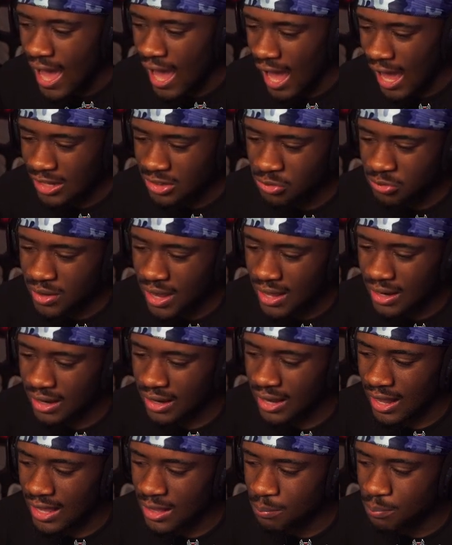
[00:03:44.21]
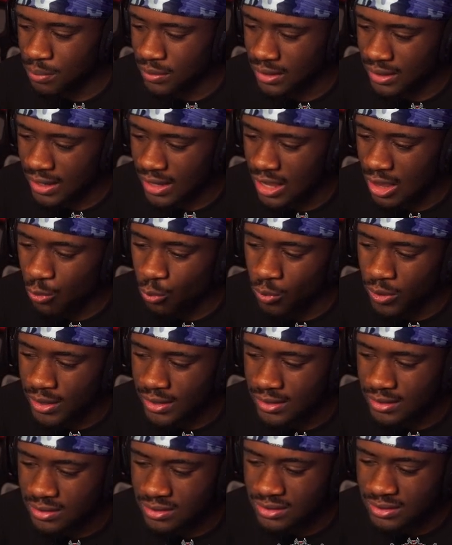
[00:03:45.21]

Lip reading: I do not like playing with